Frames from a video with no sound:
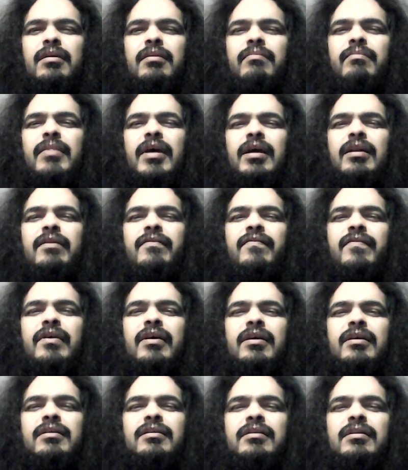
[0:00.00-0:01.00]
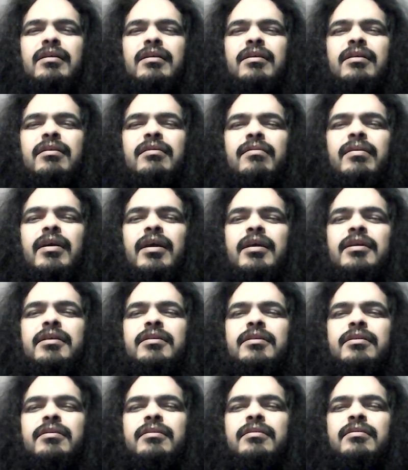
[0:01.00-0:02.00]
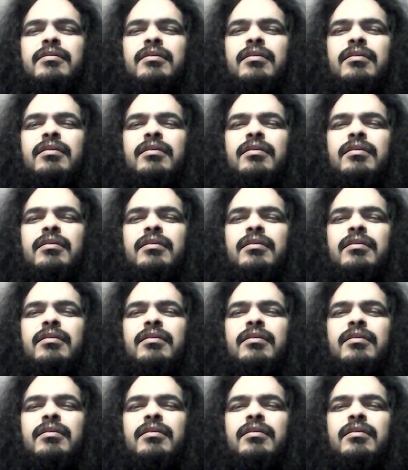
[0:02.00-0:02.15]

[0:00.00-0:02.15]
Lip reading: manifests in creation,